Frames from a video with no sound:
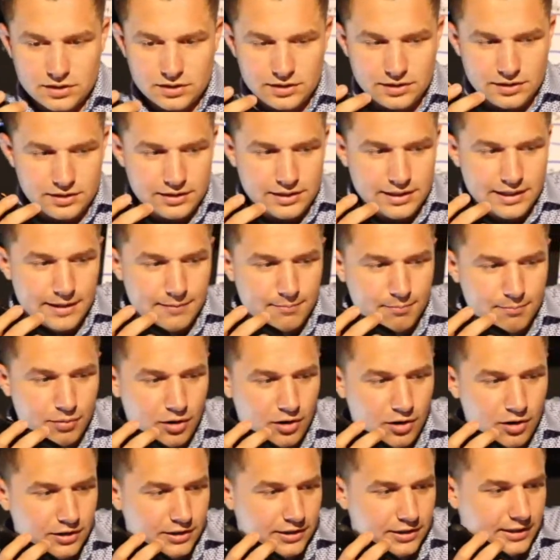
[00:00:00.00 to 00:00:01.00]
Yeah,
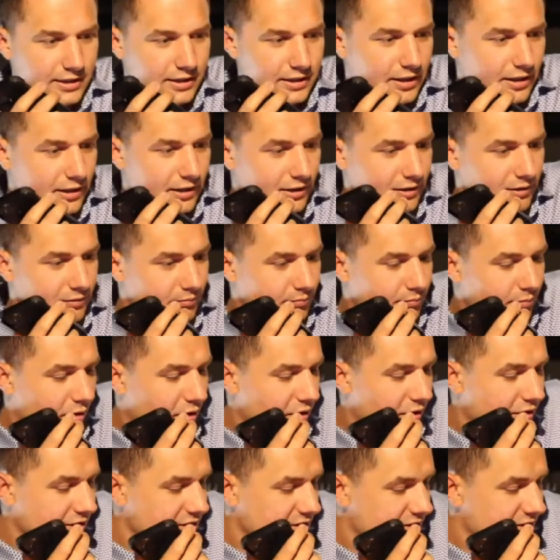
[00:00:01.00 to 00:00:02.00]

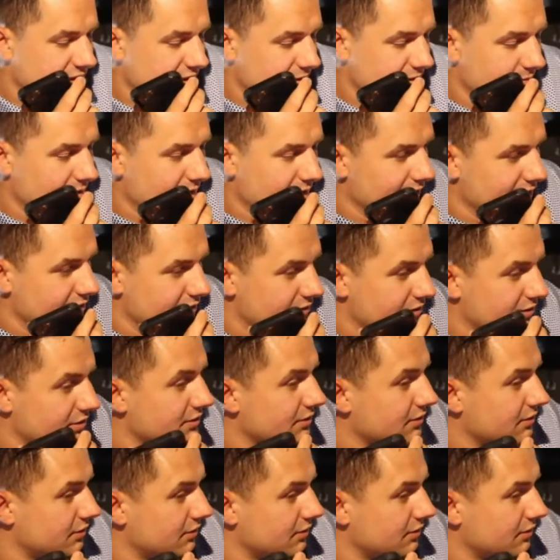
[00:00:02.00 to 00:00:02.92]
Paulie's team has.